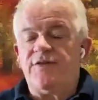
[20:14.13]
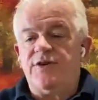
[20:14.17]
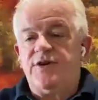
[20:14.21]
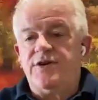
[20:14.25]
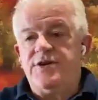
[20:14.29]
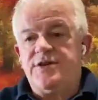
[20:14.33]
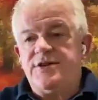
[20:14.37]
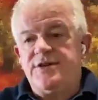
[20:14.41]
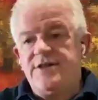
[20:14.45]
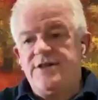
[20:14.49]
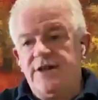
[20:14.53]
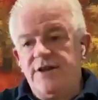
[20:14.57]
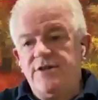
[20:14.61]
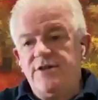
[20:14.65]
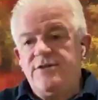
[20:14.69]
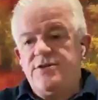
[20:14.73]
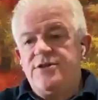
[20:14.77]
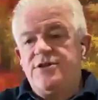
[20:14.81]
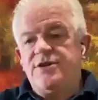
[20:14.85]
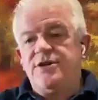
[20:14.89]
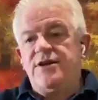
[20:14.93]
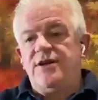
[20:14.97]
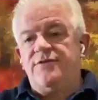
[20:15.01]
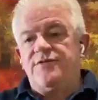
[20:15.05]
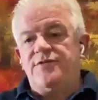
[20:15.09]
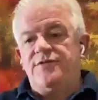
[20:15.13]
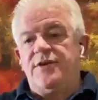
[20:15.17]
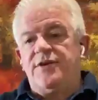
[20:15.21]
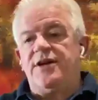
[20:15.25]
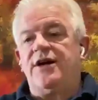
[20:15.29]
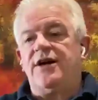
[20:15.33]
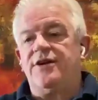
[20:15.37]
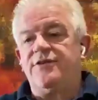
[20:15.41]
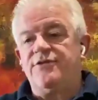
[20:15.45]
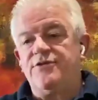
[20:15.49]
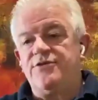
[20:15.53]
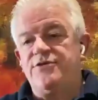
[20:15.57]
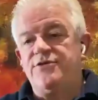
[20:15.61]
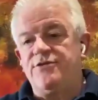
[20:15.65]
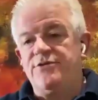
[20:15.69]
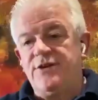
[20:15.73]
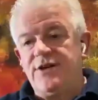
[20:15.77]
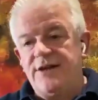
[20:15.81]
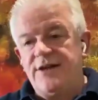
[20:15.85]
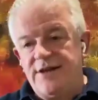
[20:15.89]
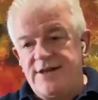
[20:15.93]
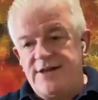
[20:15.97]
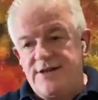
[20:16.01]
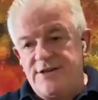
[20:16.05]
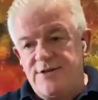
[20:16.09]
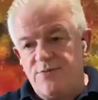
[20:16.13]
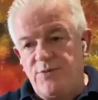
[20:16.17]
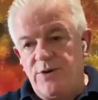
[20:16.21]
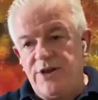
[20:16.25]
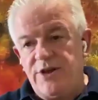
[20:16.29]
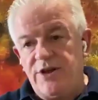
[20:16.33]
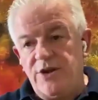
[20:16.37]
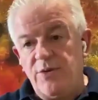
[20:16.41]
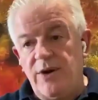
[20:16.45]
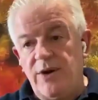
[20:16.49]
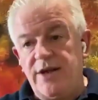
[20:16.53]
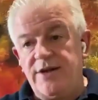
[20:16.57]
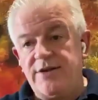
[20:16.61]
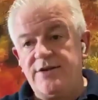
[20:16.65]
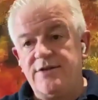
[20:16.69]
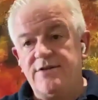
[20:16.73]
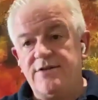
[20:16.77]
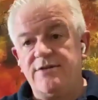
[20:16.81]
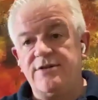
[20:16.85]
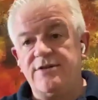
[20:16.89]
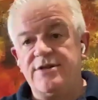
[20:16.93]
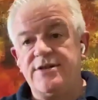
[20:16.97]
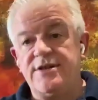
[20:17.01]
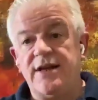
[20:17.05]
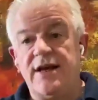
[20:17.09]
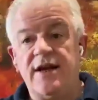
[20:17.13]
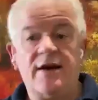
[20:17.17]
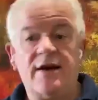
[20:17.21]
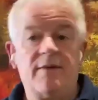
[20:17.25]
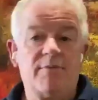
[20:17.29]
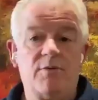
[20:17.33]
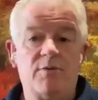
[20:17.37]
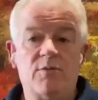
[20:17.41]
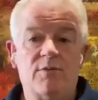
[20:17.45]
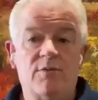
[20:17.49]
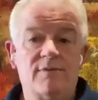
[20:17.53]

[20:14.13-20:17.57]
the first thing you see of a country is when you enter is the airport.